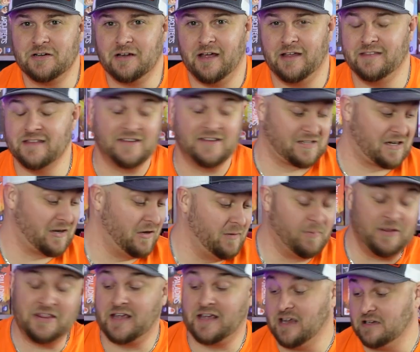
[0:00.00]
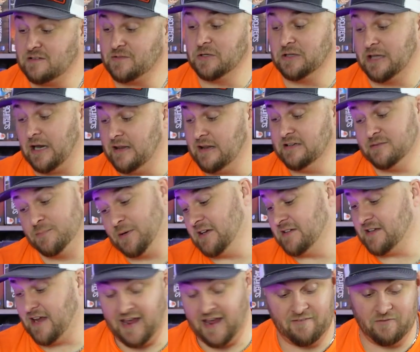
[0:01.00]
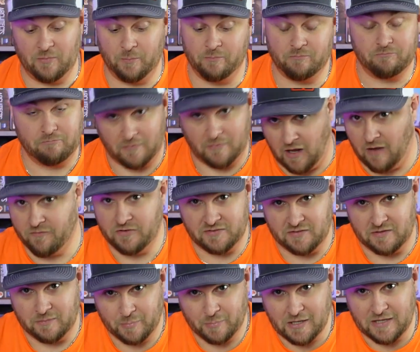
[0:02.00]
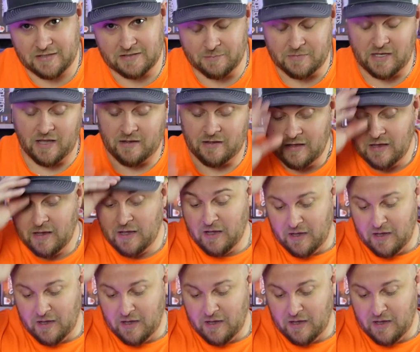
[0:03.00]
and that's going to be the case for a lot of these because I haven't obviously played them yet.